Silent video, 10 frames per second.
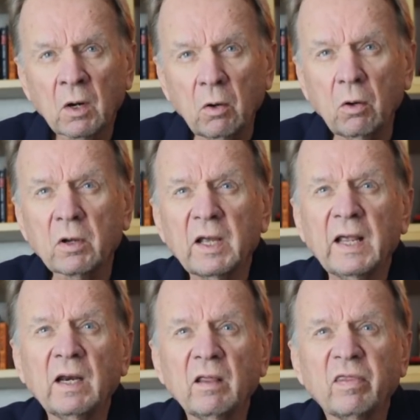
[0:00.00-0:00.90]
Look at
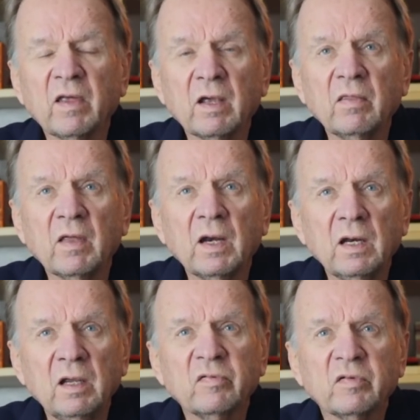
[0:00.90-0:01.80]
anything
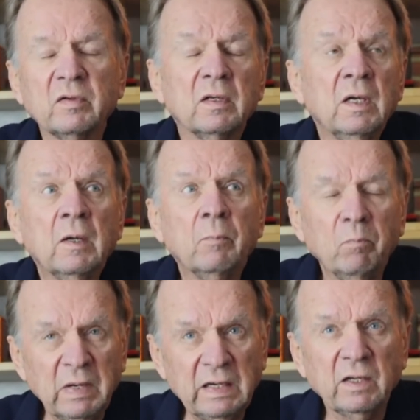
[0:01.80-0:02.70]
that isn't
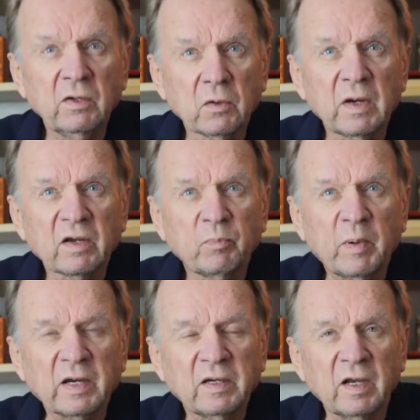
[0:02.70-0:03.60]
meeting your
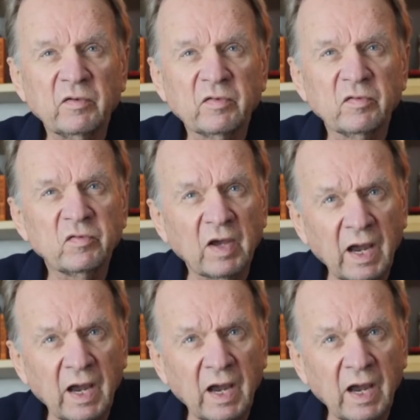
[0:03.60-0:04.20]
expectations.